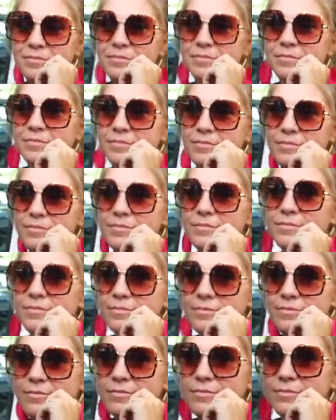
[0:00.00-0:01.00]

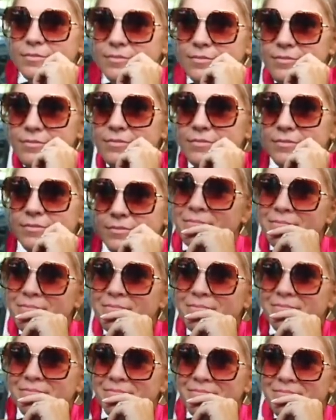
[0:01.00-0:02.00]

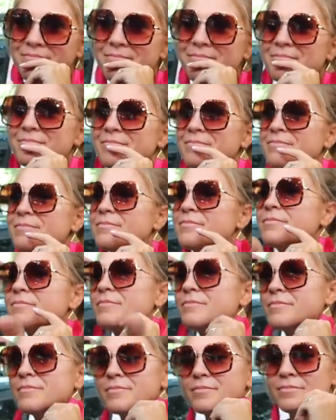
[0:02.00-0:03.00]

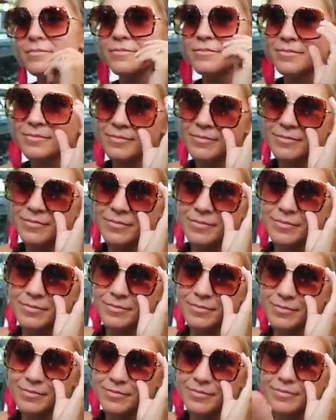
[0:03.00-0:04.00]

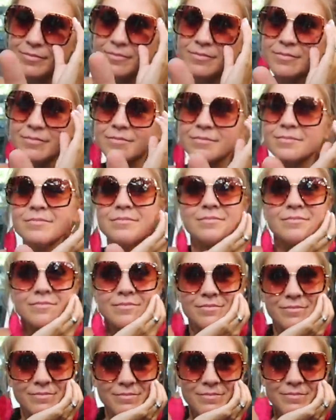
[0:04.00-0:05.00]

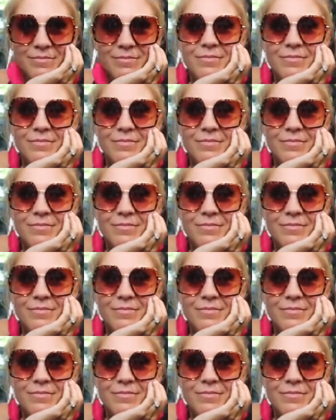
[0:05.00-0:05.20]
(not speaking)